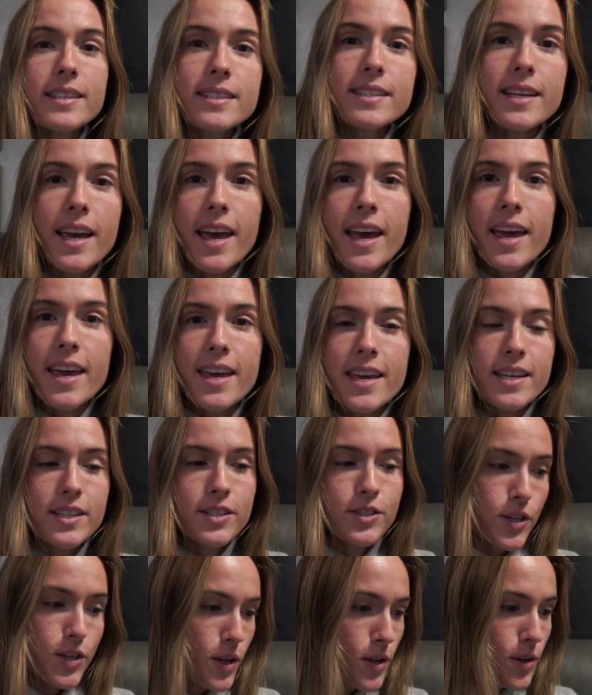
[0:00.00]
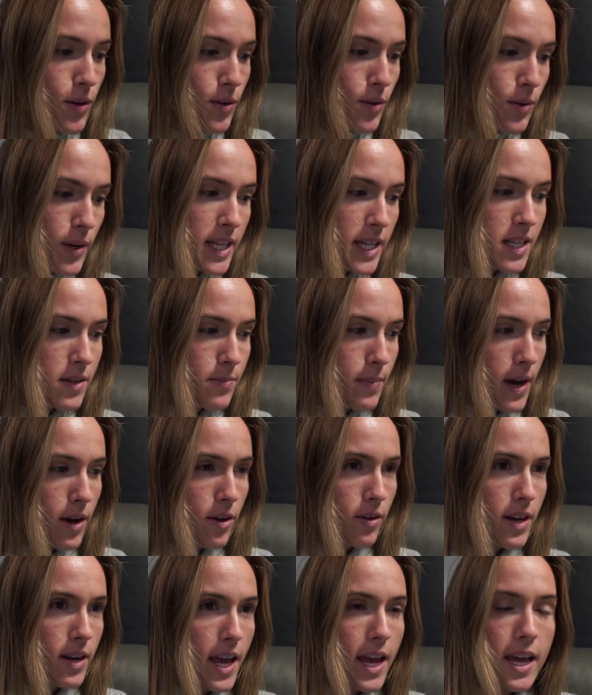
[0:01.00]
day two. It's
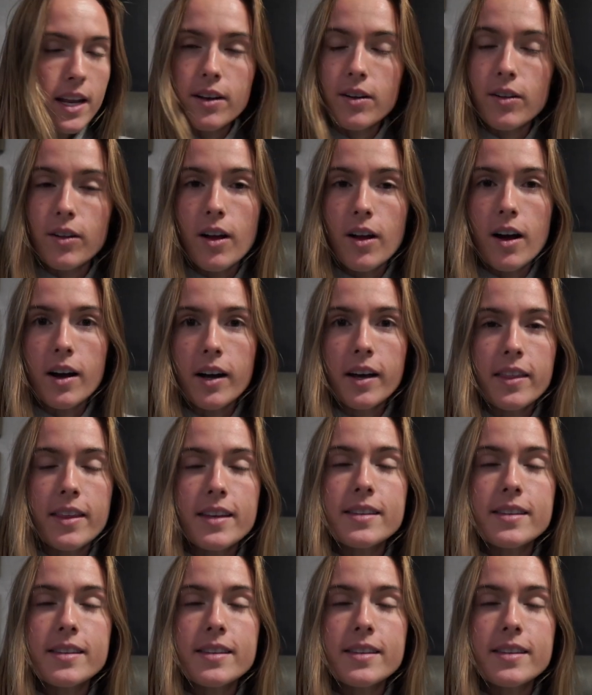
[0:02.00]
about eight o'clock.